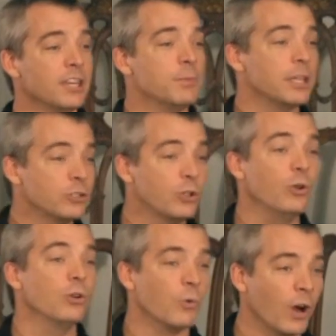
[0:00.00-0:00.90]
to being
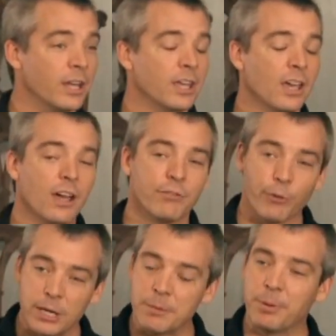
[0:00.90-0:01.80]
2 to 1
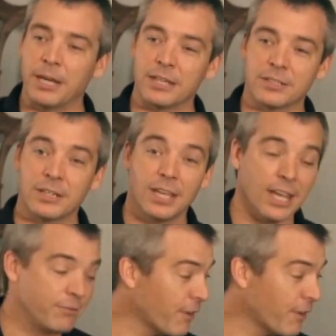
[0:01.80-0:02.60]
for independence. And in